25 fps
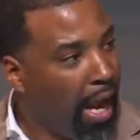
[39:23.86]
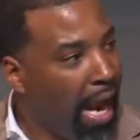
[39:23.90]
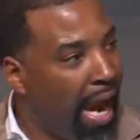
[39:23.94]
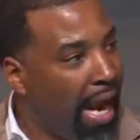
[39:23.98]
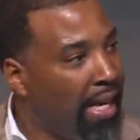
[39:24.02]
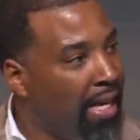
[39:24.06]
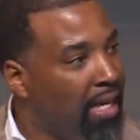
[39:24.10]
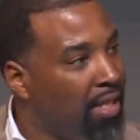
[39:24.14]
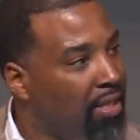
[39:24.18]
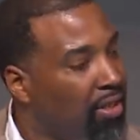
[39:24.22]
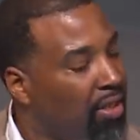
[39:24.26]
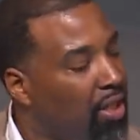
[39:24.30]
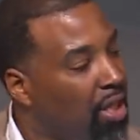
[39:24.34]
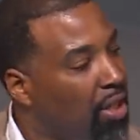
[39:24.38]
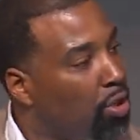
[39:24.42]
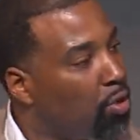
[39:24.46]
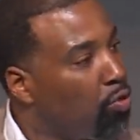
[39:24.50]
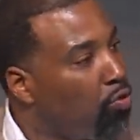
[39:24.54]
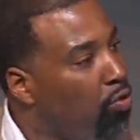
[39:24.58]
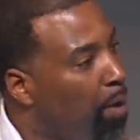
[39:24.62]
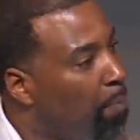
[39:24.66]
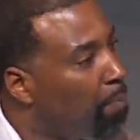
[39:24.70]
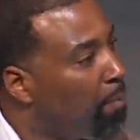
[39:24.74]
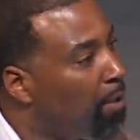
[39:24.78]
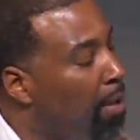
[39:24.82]
and it's
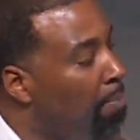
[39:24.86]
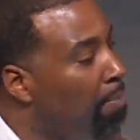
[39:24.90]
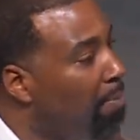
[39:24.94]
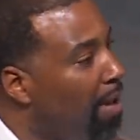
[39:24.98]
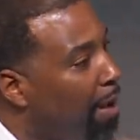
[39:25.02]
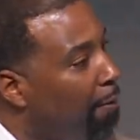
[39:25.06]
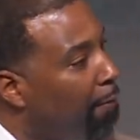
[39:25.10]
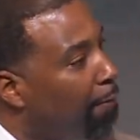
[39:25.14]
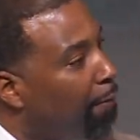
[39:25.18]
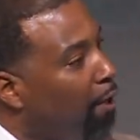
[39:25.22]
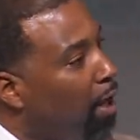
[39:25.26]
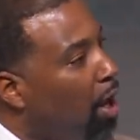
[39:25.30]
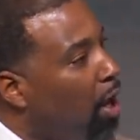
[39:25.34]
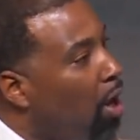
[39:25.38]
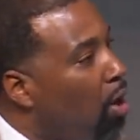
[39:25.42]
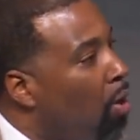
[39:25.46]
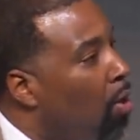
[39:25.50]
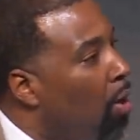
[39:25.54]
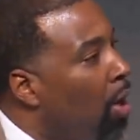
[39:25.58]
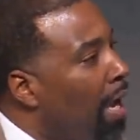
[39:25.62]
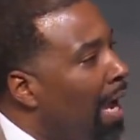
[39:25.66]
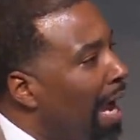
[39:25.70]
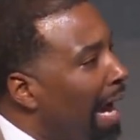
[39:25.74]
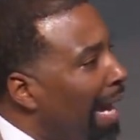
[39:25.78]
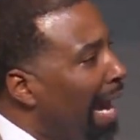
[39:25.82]
disrupting my
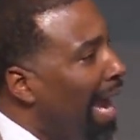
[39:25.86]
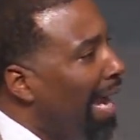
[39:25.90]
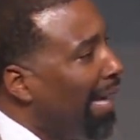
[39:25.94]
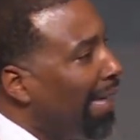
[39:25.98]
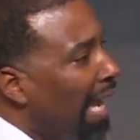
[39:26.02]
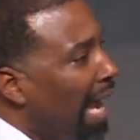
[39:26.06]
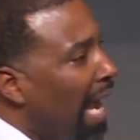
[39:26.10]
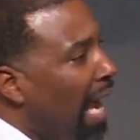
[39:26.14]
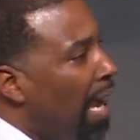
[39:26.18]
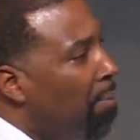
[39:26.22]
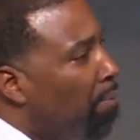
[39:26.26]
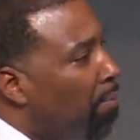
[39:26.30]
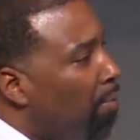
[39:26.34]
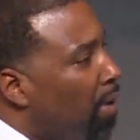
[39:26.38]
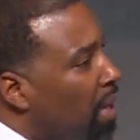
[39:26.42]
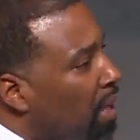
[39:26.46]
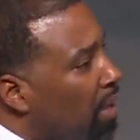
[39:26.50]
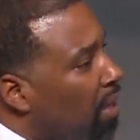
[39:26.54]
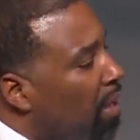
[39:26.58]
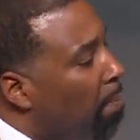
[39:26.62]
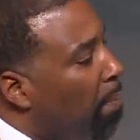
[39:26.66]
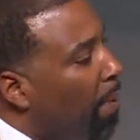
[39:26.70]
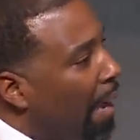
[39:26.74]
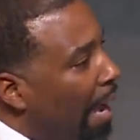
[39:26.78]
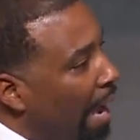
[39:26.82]
flow. And I can't break
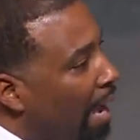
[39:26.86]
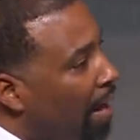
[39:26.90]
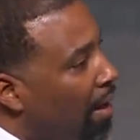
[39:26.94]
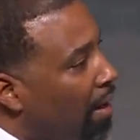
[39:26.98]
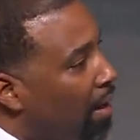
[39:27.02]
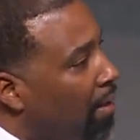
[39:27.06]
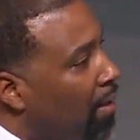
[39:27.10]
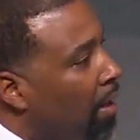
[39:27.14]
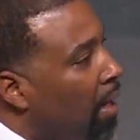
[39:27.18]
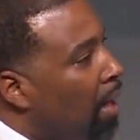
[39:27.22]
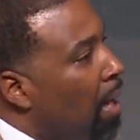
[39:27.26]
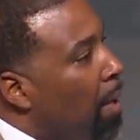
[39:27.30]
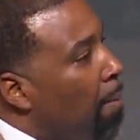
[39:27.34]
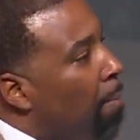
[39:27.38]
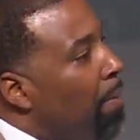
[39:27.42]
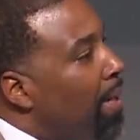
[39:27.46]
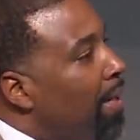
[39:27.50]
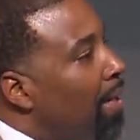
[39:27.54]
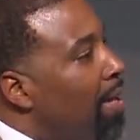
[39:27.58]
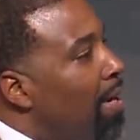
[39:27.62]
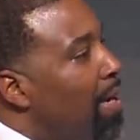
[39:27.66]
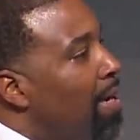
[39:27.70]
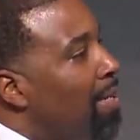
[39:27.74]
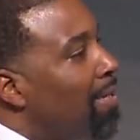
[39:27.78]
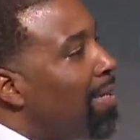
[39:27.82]
the pattern
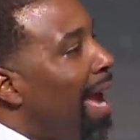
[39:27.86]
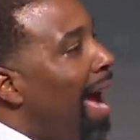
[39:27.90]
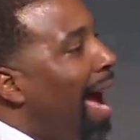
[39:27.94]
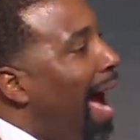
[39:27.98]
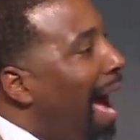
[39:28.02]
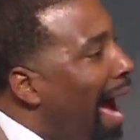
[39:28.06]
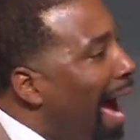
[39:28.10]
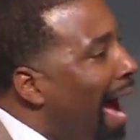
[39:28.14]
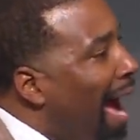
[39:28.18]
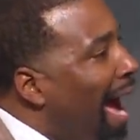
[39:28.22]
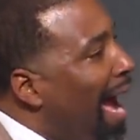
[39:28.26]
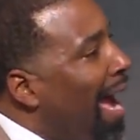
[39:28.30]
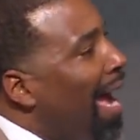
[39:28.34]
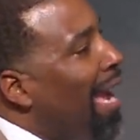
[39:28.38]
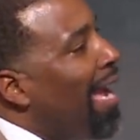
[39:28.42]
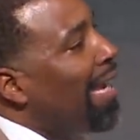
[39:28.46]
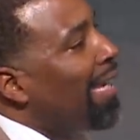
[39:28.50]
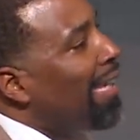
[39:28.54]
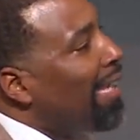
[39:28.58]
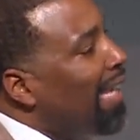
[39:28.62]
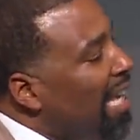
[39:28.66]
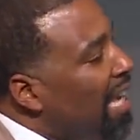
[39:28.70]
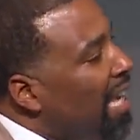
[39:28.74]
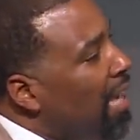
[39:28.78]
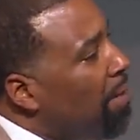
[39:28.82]
because I
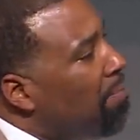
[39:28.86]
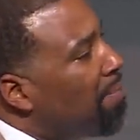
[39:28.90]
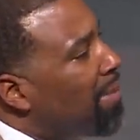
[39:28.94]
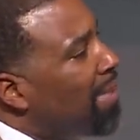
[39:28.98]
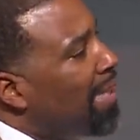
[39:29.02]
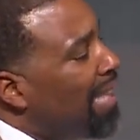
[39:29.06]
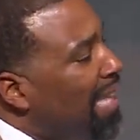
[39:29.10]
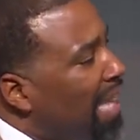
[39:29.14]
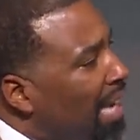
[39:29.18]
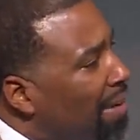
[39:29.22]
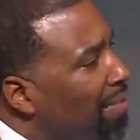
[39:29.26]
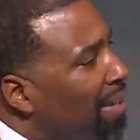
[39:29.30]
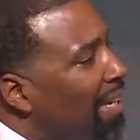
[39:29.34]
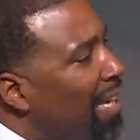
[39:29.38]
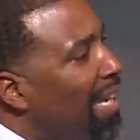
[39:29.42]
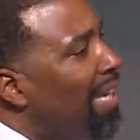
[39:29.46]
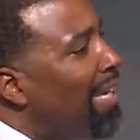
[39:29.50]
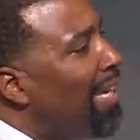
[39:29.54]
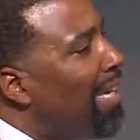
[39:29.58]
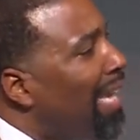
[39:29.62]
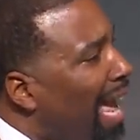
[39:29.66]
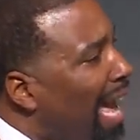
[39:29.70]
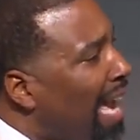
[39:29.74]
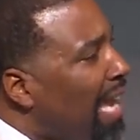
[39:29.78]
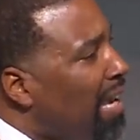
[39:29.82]
keep giving it
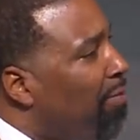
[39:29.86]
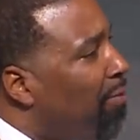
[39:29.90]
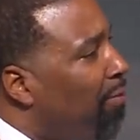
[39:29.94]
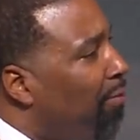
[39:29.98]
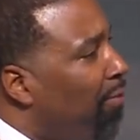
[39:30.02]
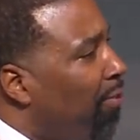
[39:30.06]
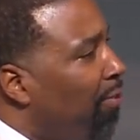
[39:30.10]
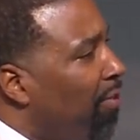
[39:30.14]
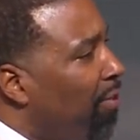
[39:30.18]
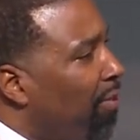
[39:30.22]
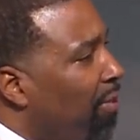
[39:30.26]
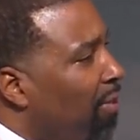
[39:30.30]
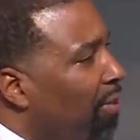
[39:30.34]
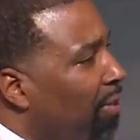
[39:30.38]
life.